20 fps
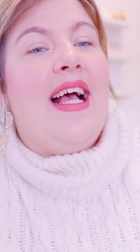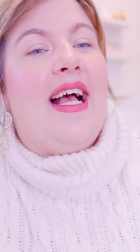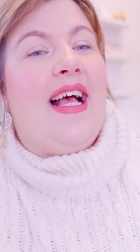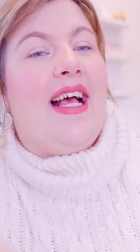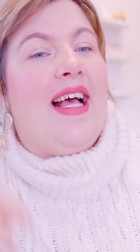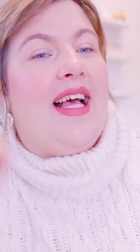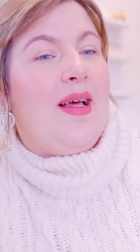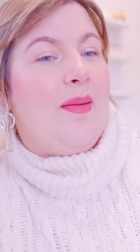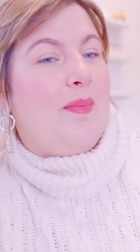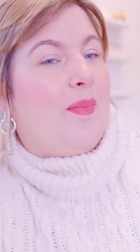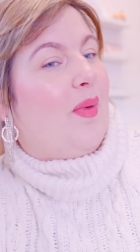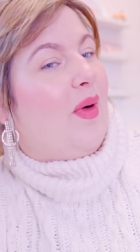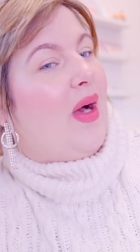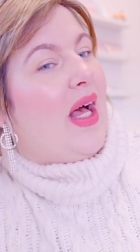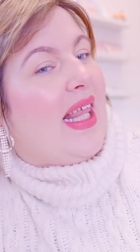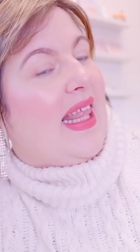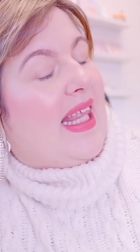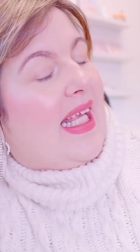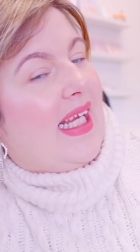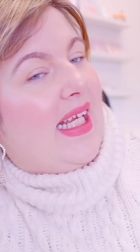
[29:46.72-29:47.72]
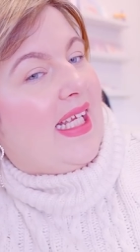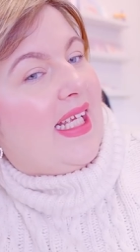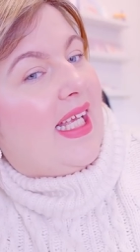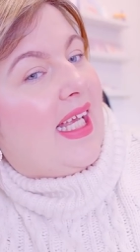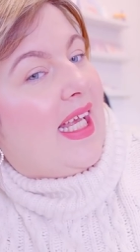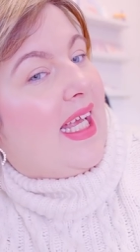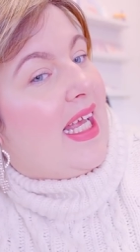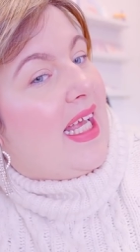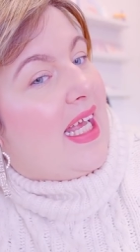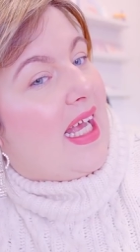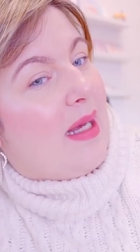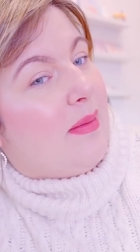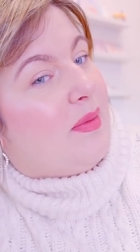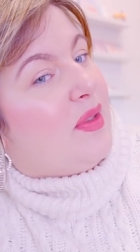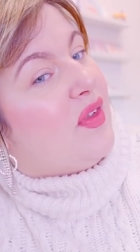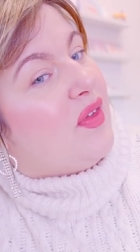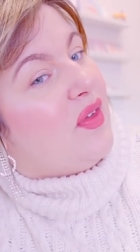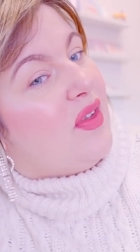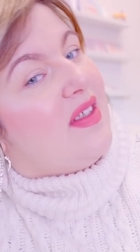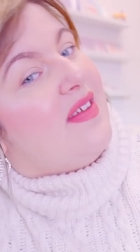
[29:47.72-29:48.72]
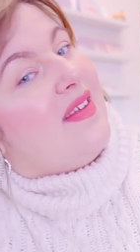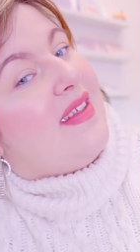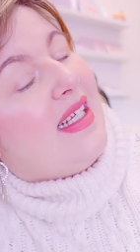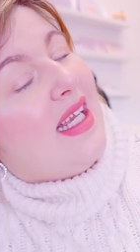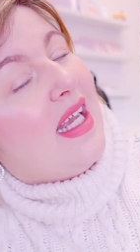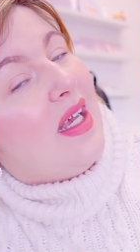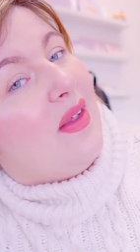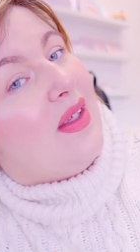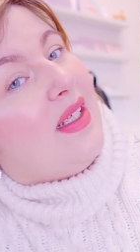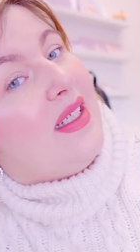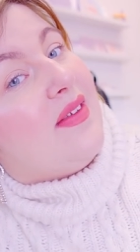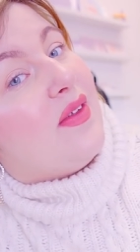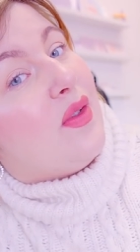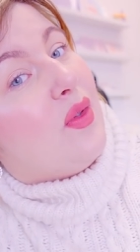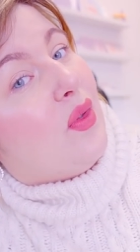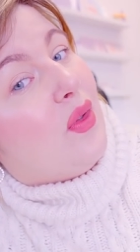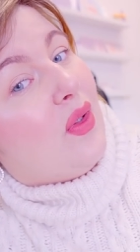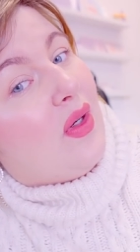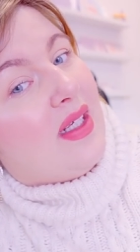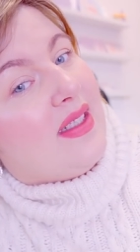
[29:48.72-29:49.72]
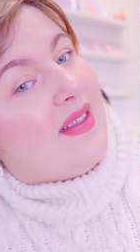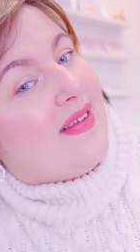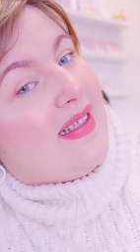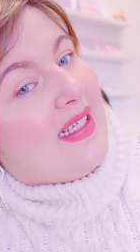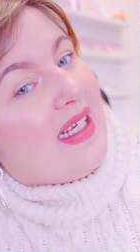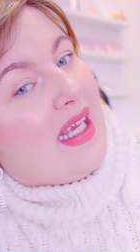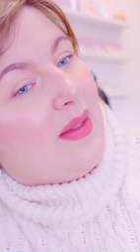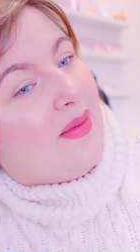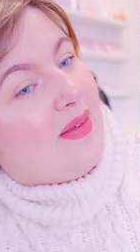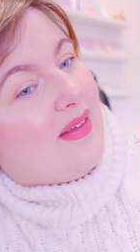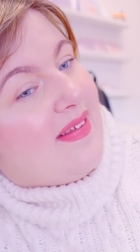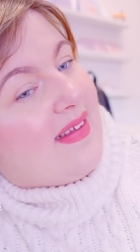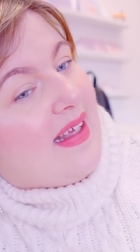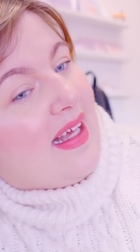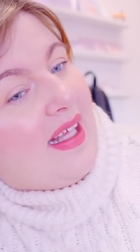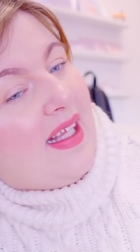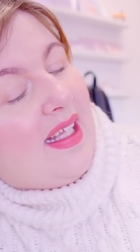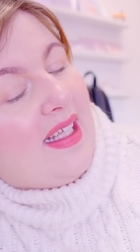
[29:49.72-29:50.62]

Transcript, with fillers: Uh, but I think I'm just going to see how these go and see how they sell.